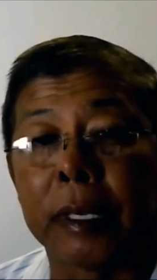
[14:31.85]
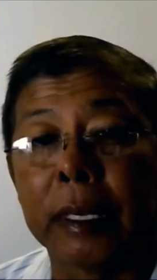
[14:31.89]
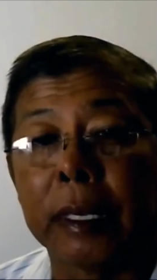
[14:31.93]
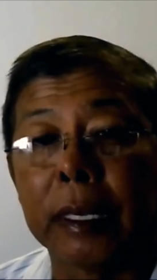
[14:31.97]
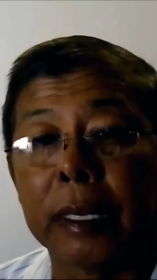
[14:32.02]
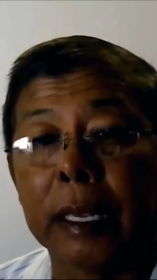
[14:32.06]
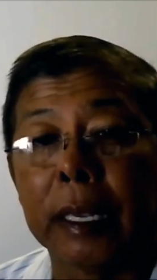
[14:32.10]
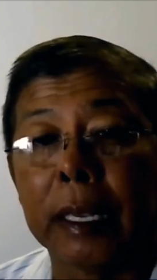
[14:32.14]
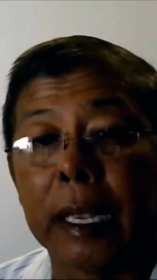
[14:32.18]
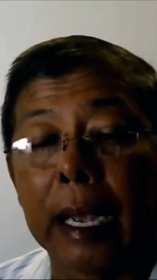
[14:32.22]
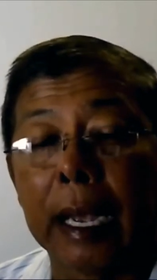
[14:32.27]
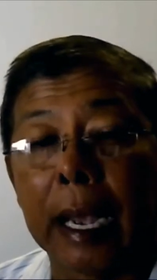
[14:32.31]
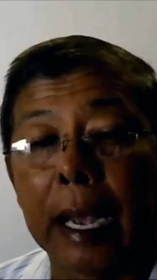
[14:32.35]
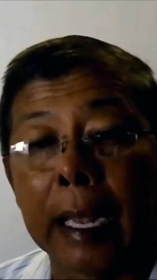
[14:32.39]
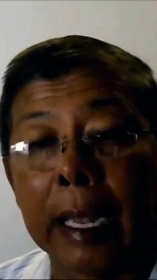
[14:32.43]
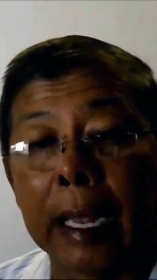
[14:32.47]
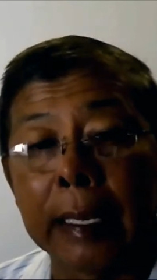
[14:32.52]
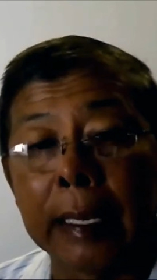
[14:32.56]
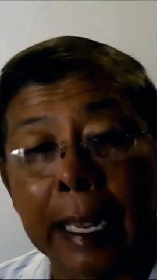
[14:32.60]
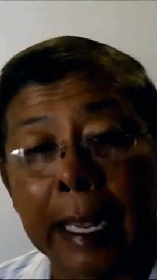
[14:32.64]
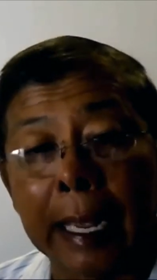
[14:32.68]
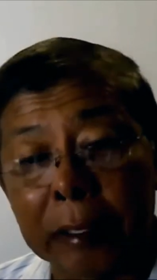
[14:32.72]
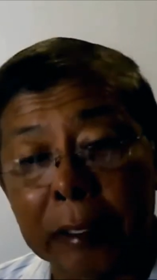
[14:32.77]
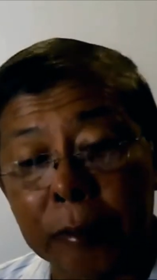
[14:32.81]
And that's
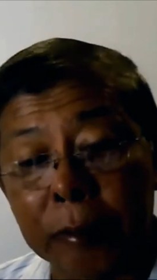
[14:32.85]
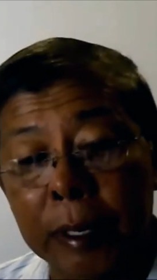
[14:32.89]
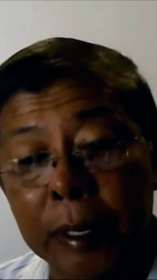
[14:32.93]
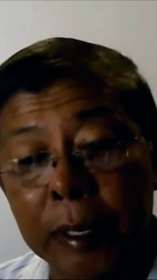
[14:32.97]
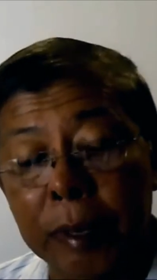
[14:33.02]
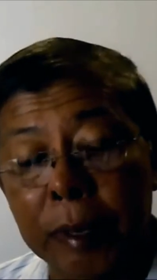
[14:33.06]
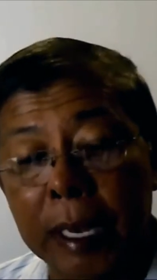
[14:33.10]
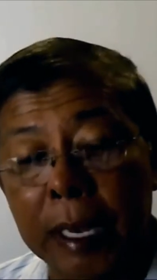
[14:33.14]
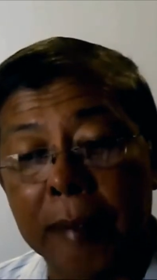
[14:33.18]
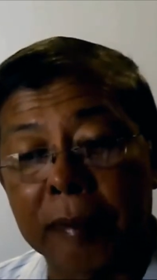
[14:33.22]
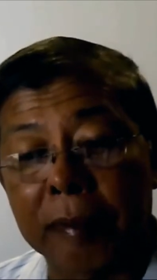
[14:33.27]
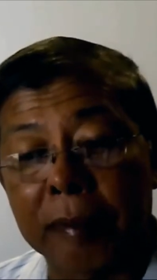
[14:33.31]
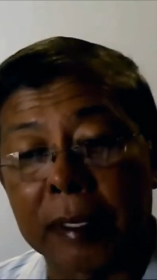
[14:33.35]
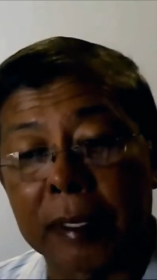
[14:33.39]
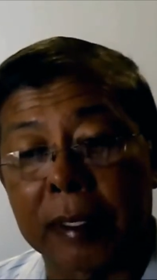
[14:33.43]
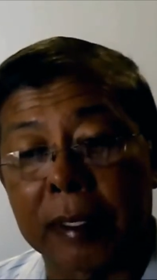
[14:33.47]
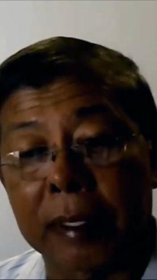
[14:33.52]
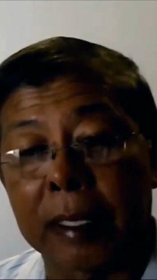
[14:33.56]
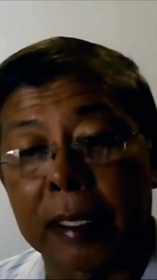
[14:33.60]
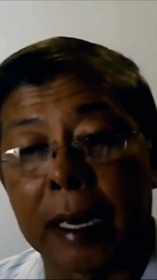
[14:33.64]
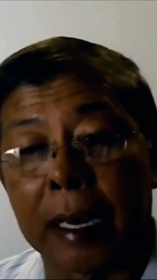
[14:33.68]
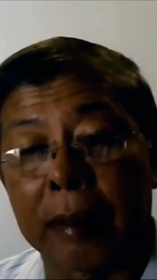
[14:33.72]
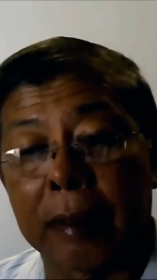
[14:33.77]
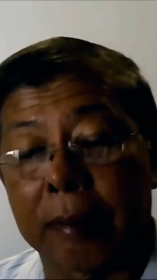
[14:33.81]
where we have to start
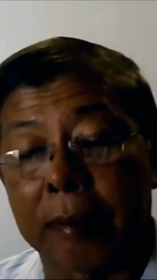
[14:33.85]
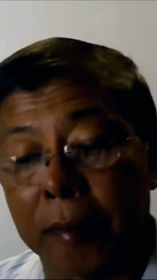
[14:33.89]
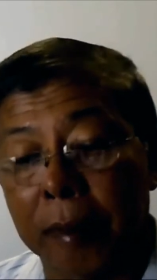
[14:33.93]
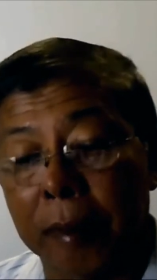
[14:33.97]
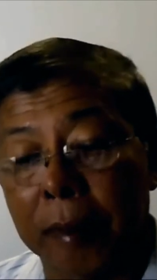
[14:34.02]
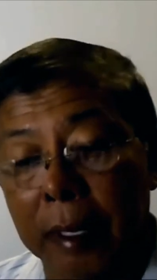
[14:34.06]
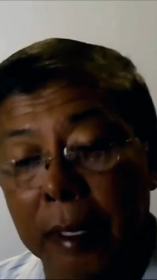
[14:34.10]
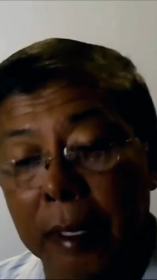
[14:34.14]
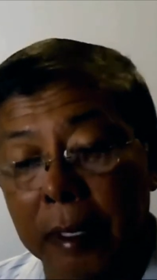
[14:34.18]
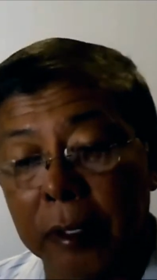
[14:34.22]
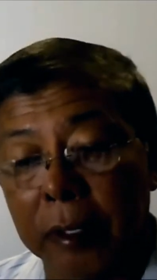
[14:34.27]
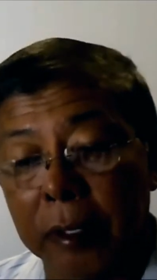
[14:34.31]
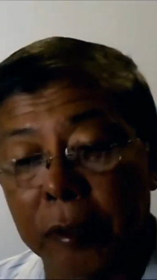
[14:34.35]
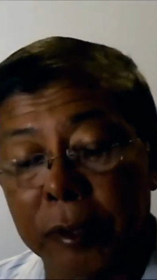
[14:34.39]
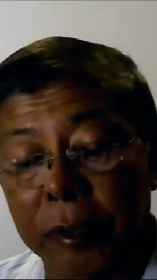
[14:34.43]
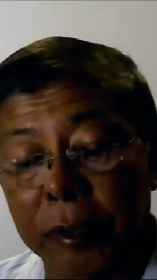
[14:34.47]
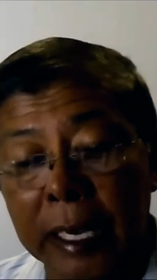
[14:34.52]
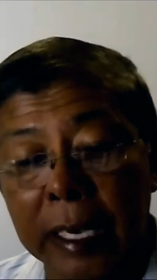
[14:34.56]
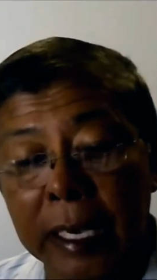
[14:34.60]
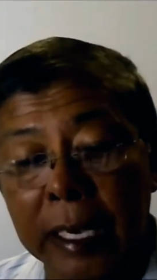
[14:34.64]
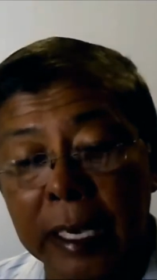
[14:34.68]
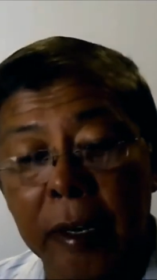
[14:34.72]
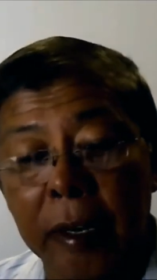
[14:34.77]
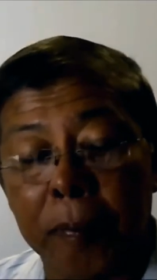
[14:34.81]
training our
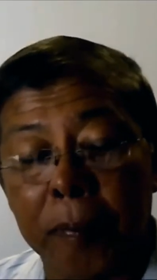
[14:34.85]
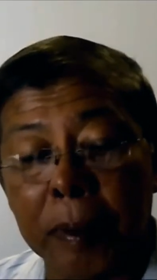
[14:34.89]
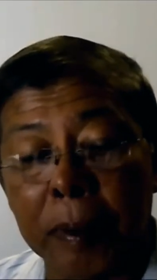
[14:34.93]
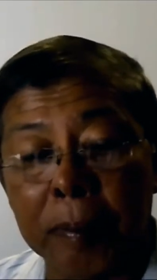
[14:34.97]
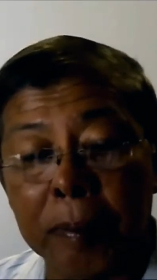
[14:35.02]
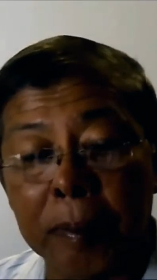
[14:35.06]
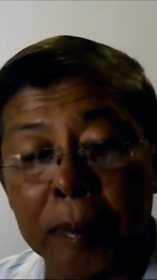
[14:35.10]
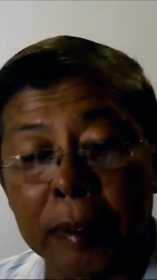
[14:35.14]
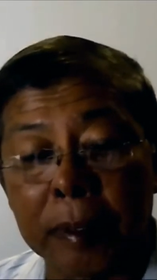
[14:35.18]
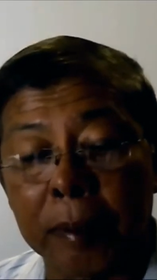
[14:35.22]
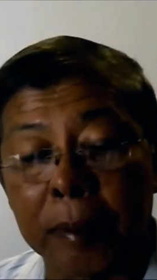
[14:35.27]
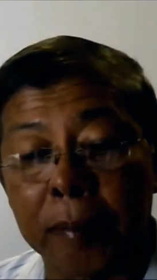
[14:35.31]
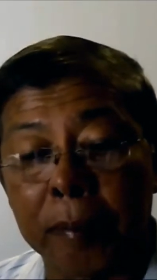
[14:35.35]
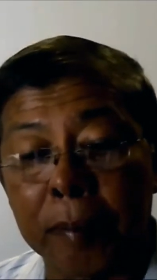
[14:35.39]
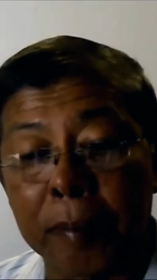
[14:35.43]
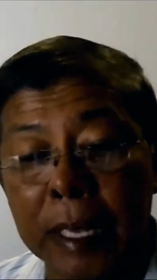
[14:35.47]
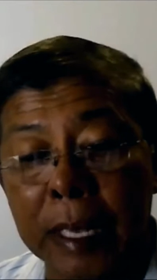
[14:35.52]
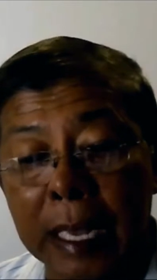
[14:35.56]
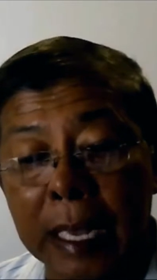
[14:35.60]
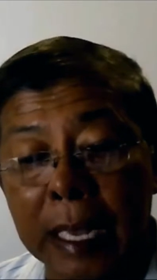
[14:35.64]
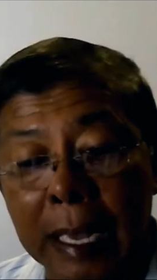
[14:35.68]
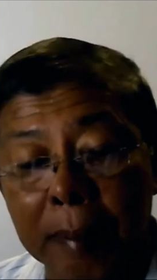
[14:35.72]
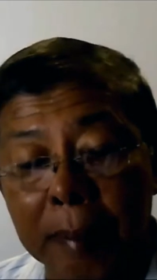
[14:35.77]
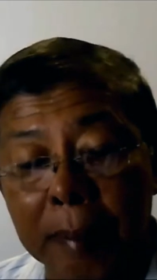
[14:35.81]
people to be
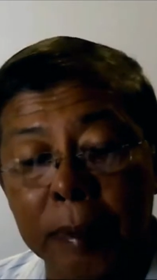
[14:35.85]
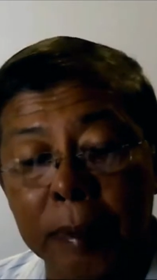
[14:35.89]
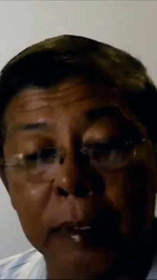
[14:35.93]
able